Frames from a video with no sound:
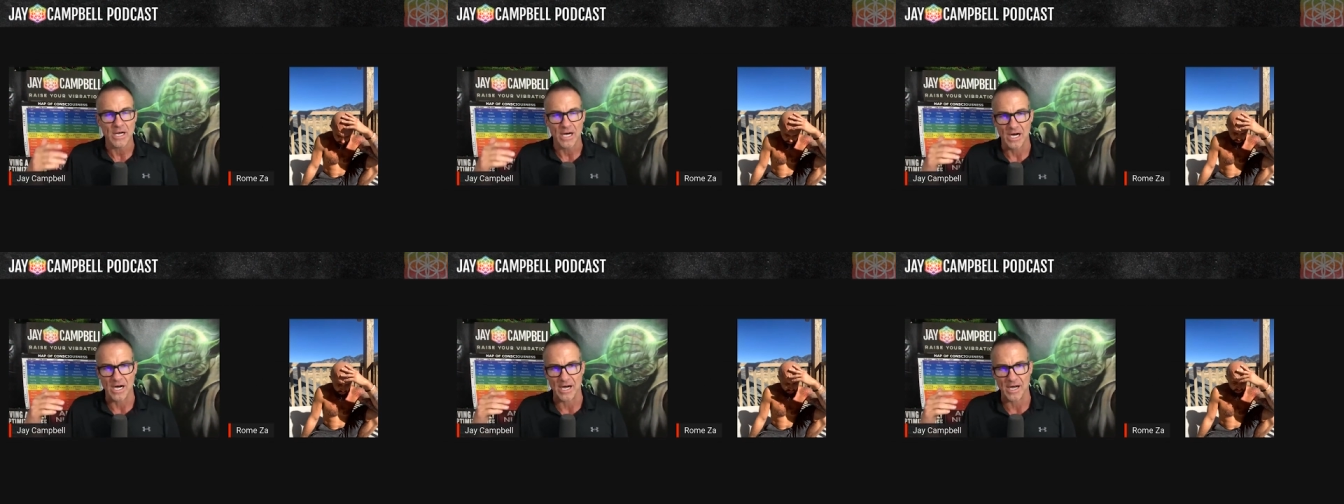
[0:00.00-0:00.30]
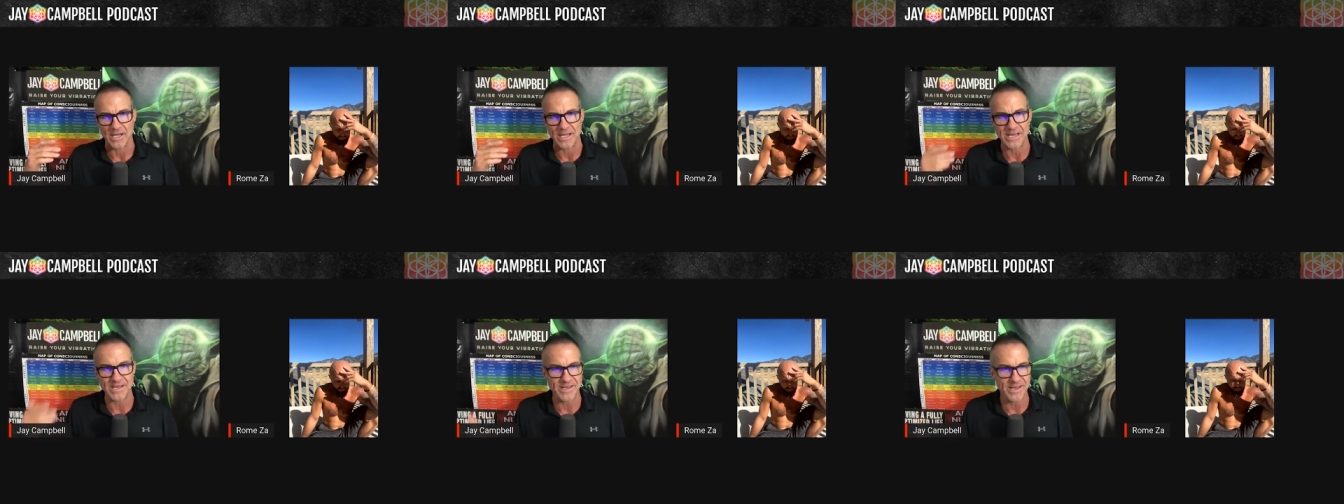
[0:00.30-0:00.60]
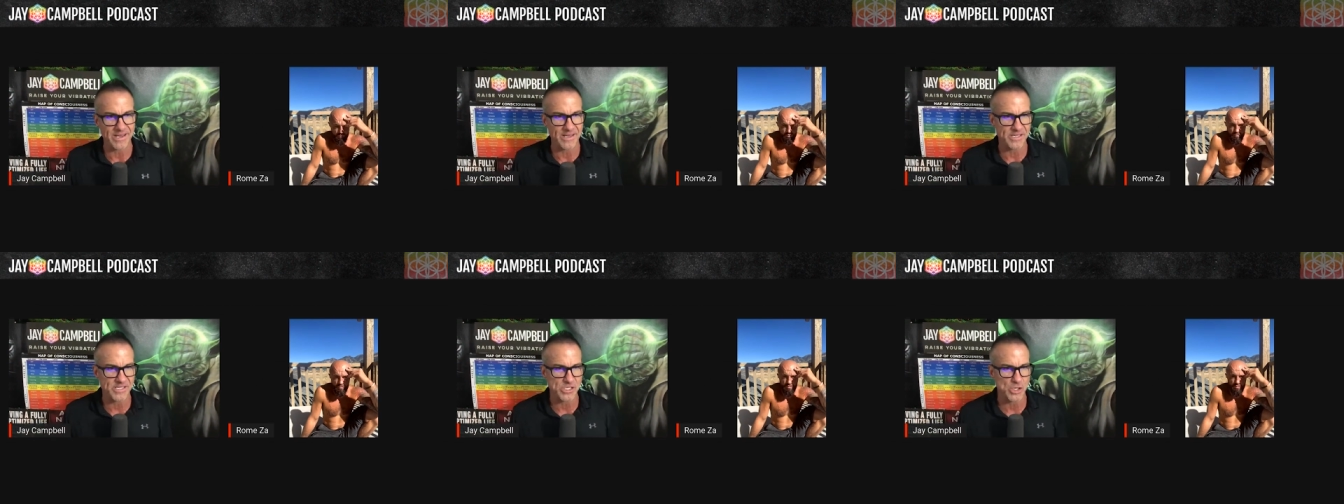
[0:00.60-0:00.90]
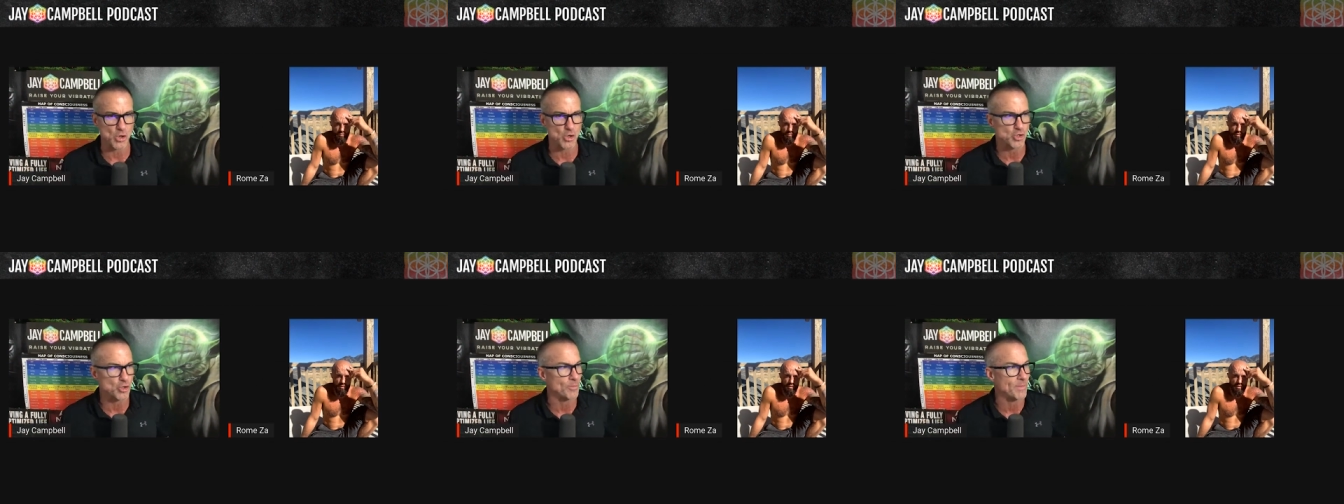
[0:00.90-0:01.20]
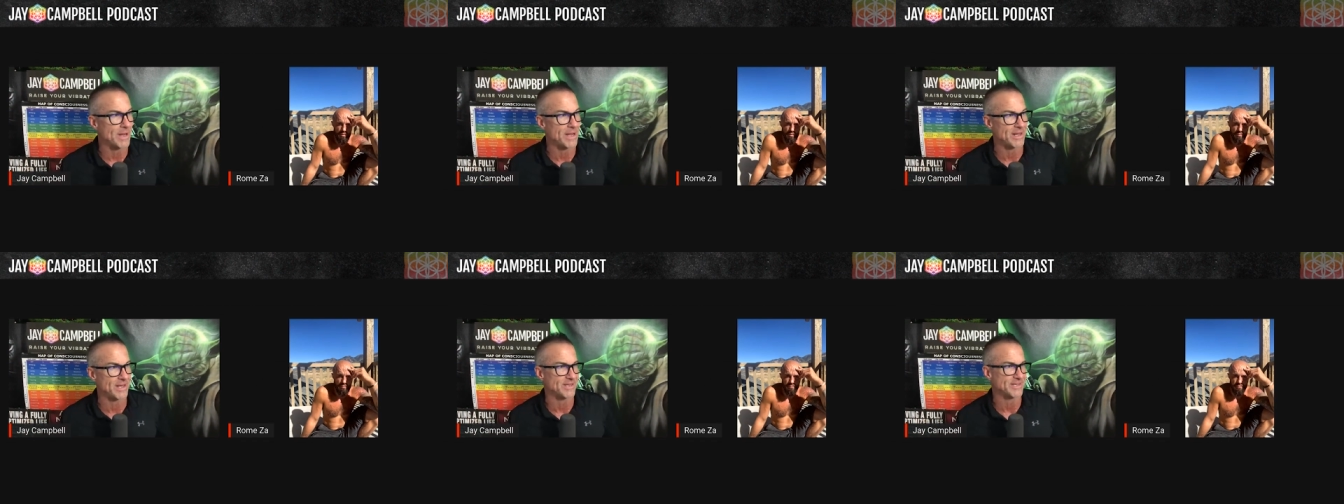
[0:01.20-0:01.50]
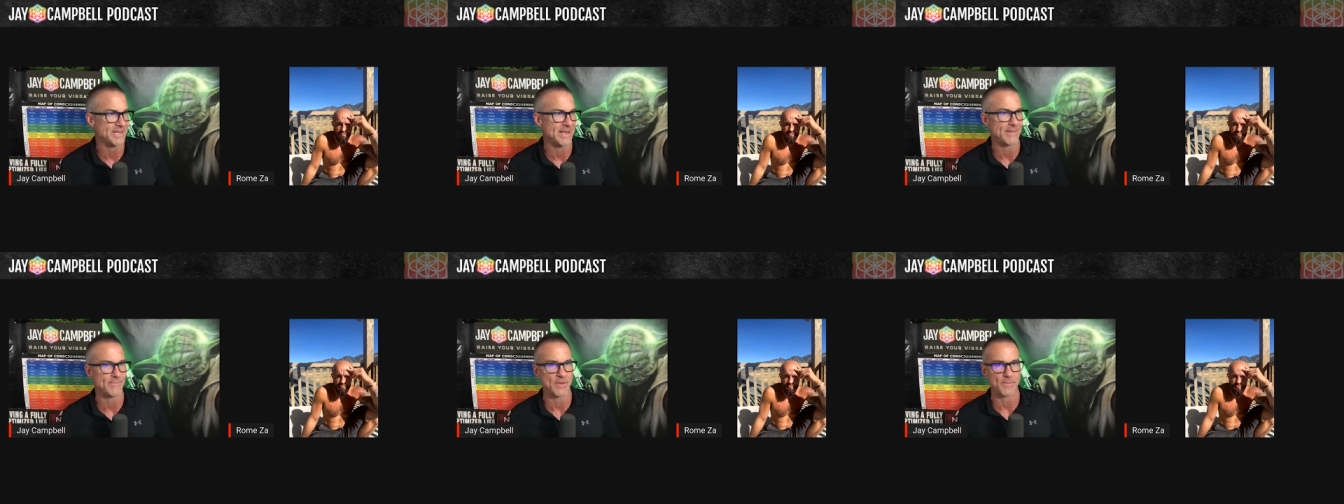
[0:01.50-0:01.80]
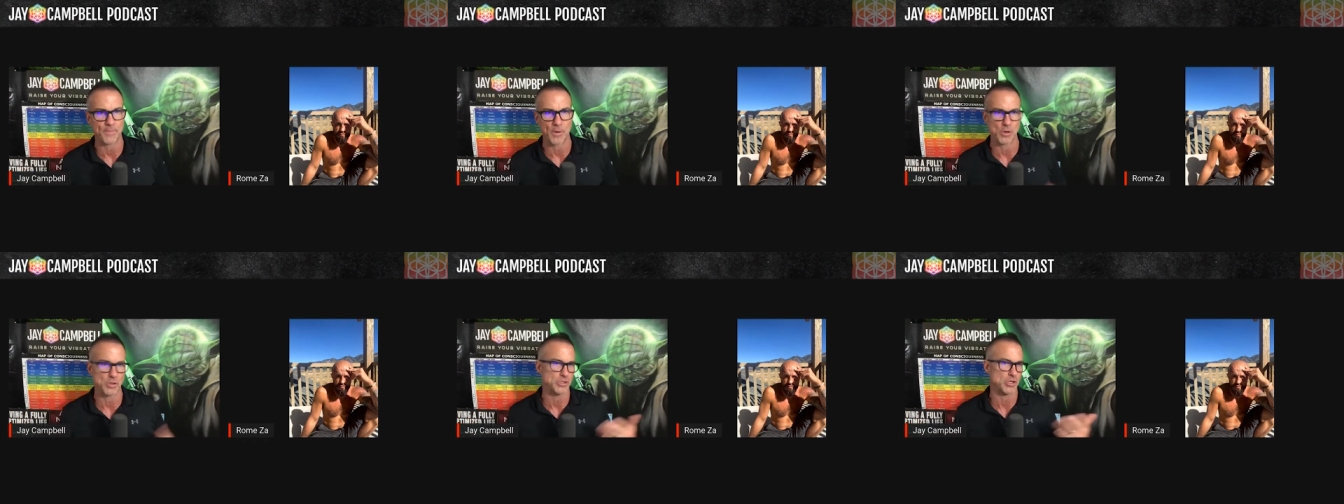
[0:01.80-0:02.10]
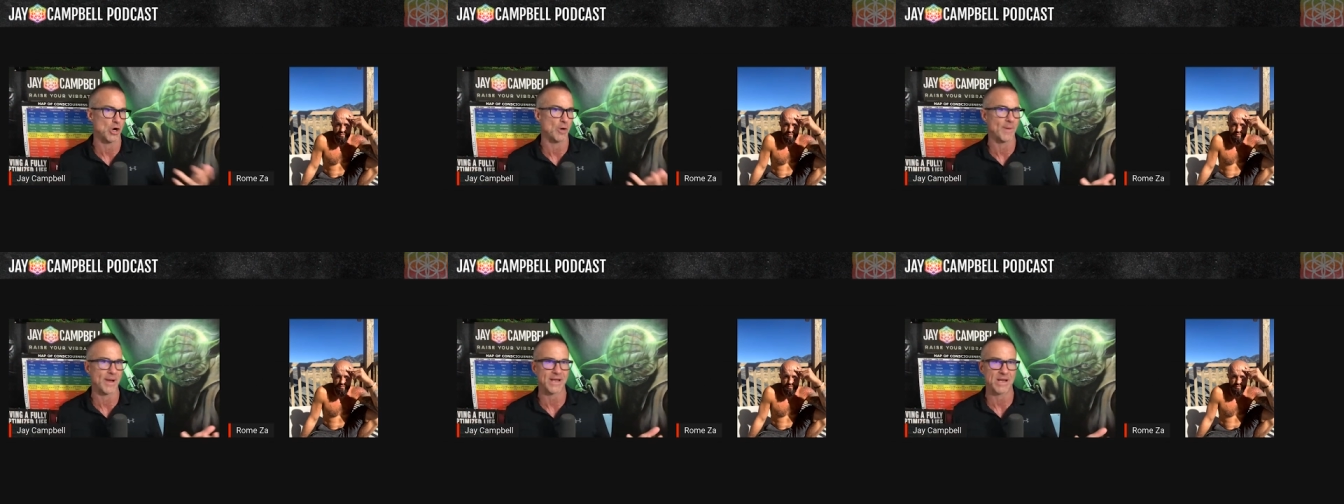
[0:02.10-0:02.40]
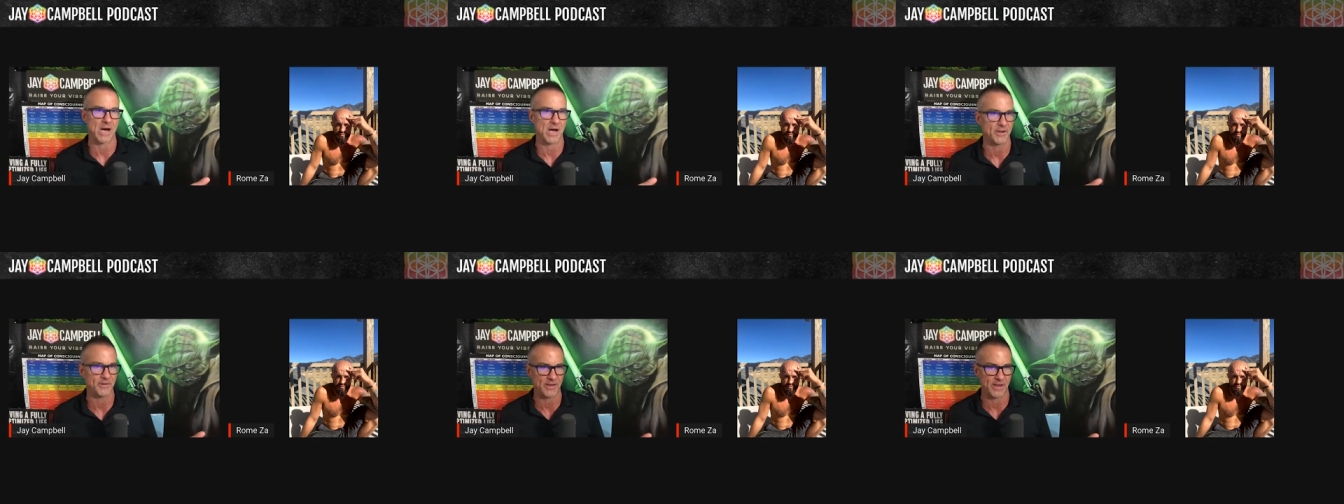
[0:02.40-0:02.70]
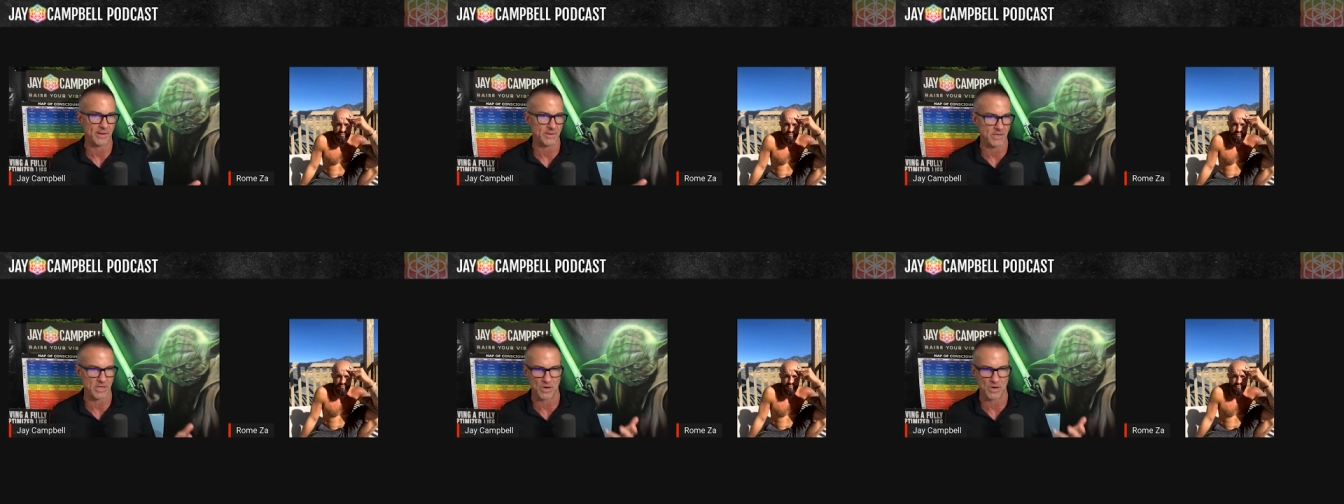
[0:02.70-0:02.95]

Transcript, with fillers: uh, Indian social media team that posts all my content.